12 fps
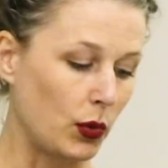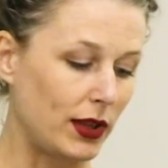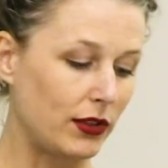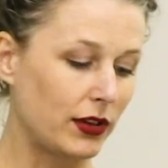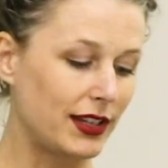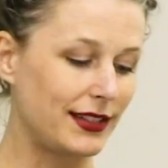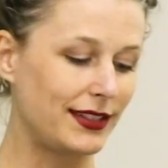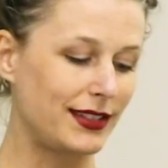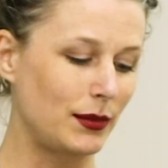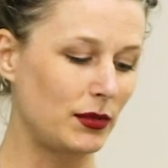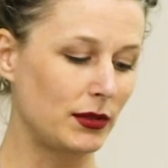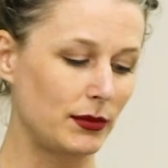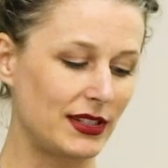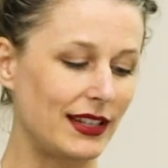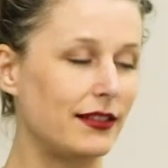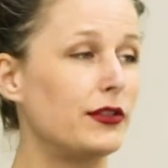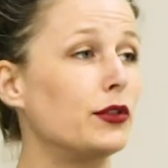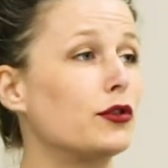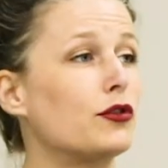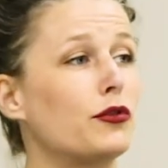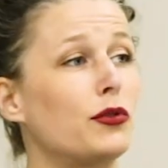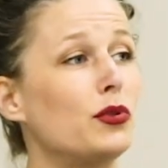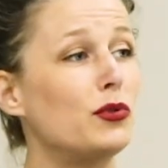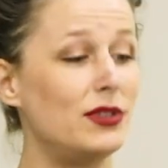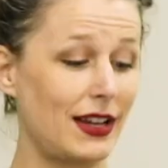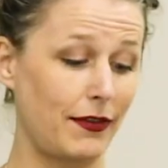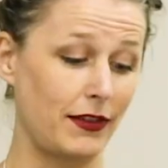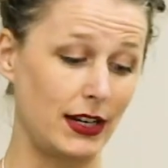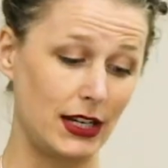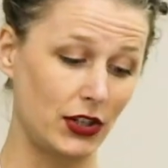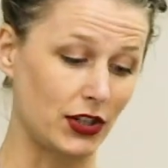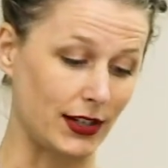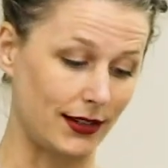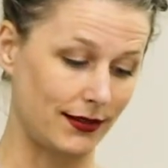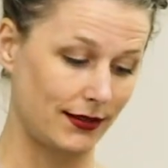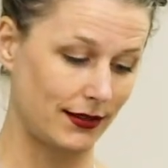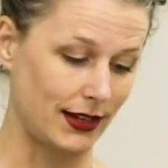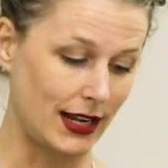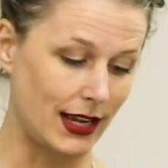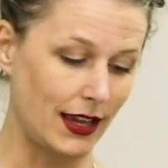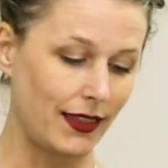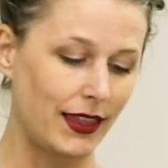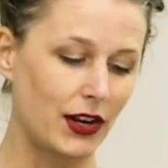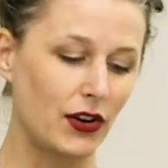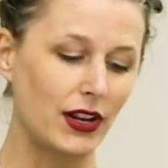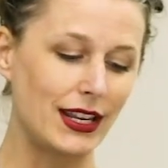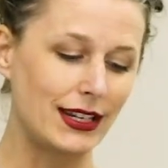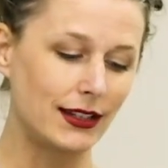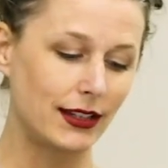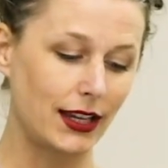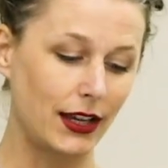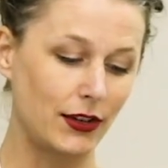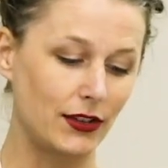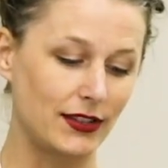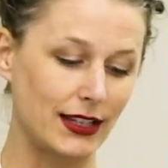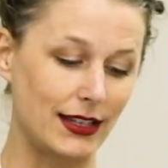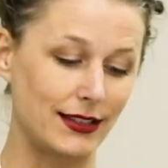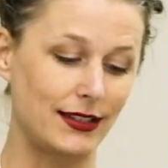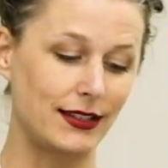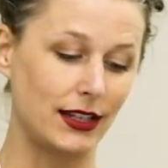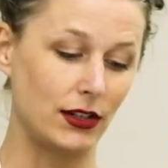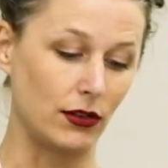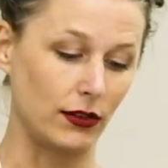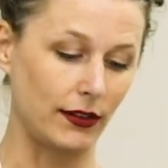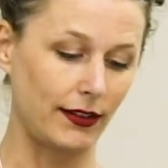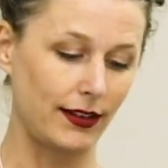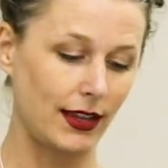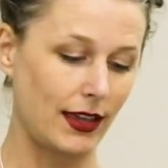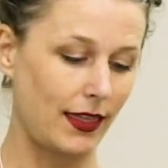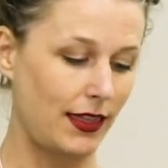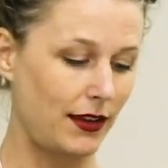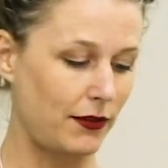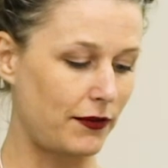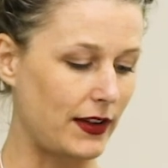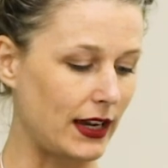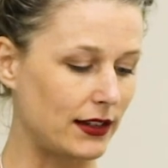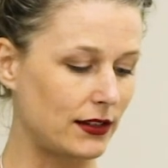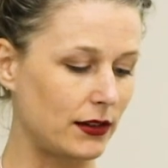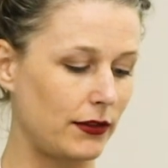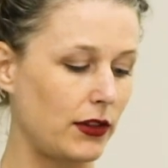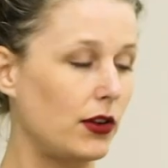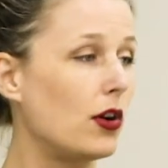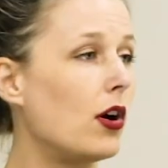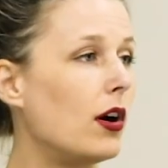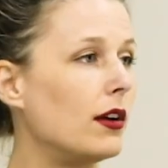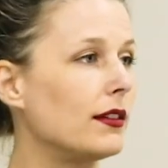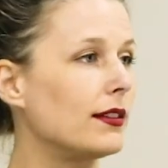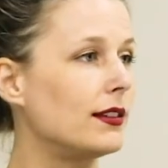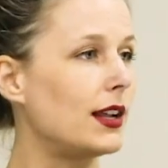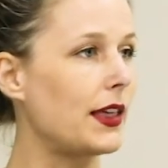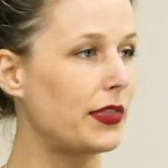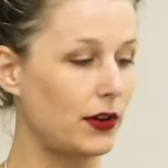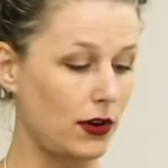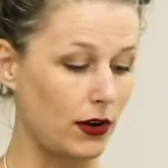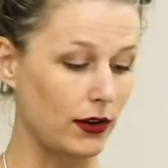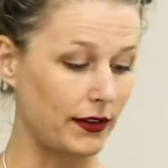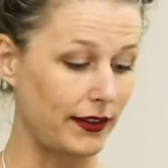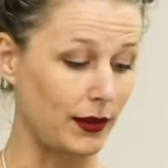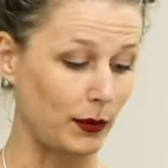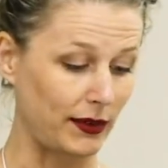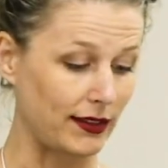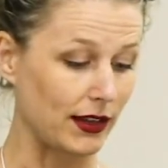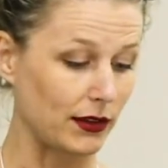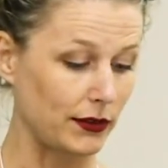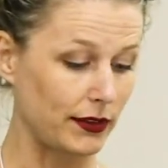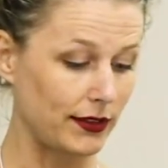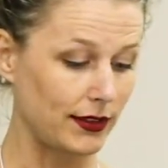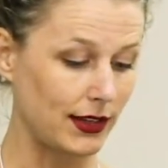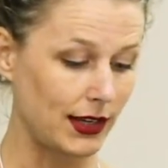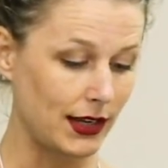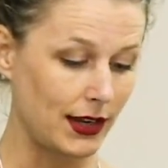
We look at symptoms as their true definition. They are indicators and signals, the effect of the cause, not the cause themselves.